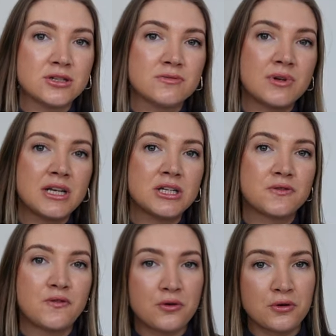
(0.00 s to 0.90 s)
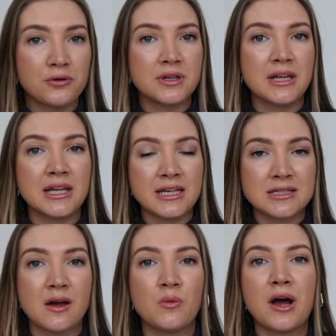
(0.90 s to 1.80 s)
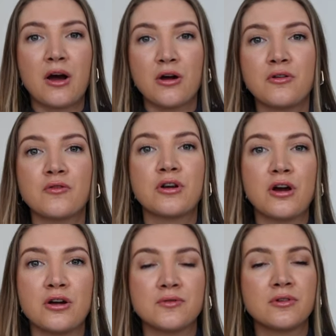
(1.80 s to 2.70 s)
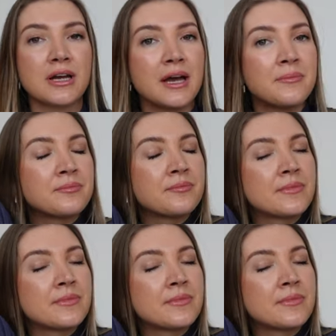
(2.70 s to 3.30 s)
just reach for the things I wear over and over again.